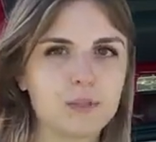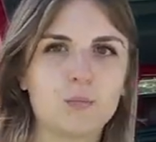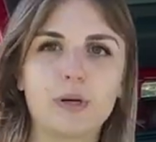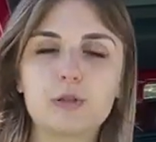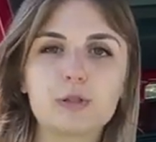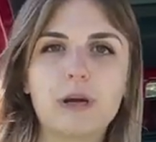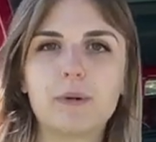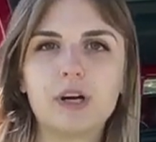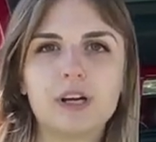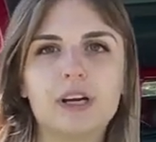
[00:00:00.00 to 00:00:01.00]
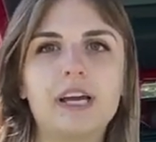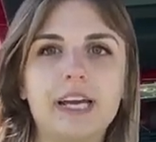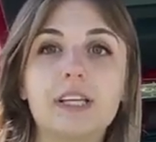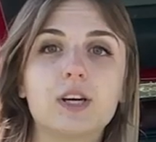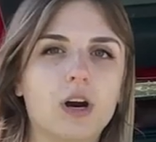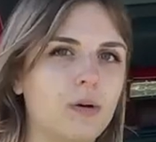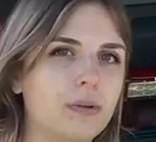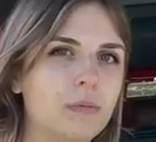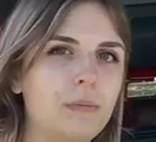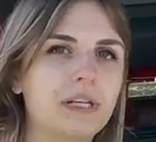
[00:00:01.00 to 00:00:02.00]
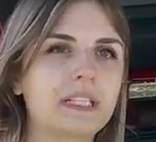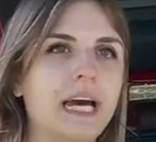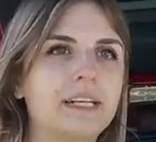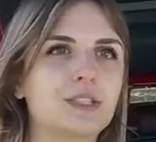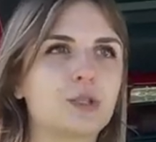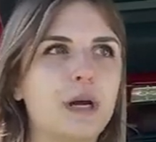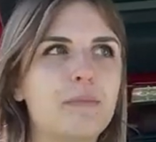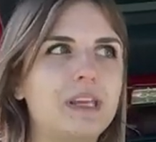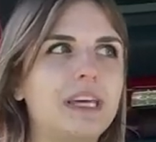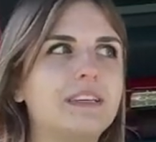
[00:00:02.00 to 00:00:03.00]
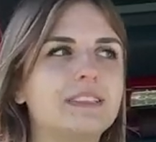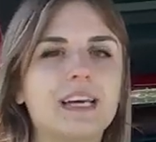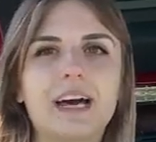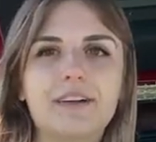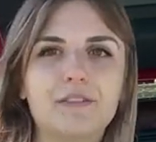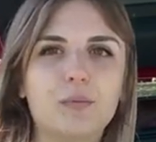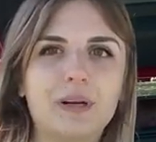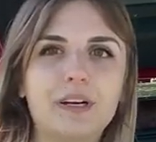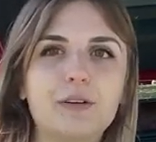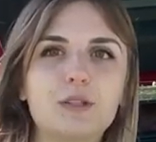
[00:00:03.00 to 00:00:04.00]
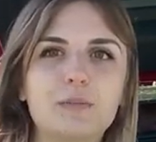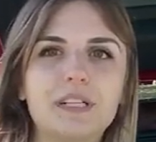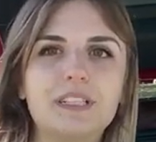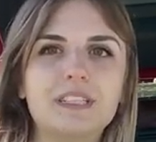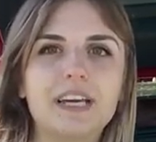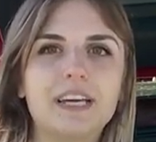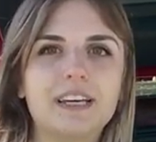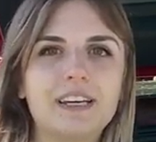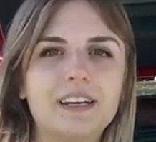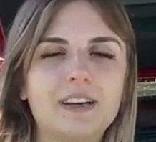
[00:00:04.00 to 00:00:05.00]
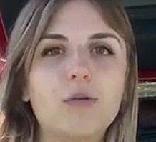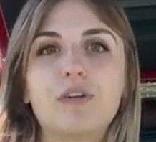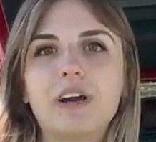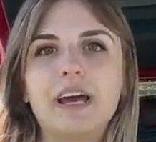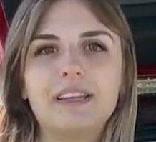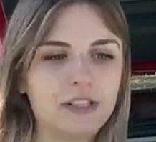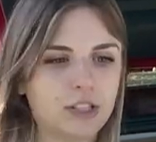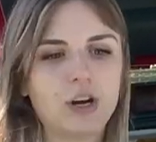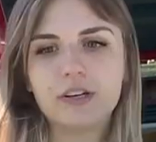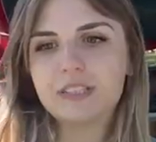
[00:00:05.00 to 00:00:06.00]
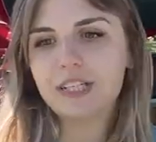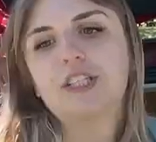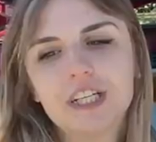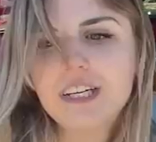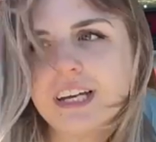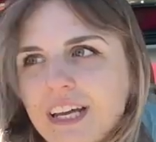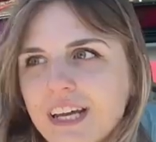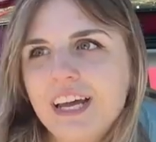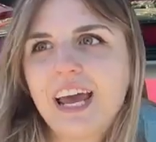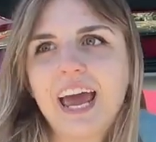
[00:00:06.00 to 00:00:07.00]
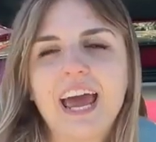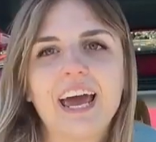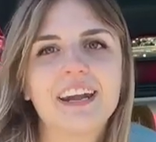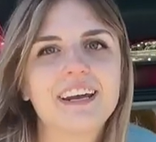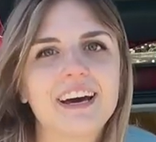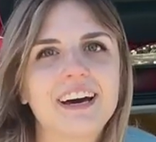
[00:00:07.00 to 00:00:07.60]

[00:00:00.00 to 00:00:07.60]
window scraper in the car with me because I had to scrape the inside of the windows because like overnight there's condensation and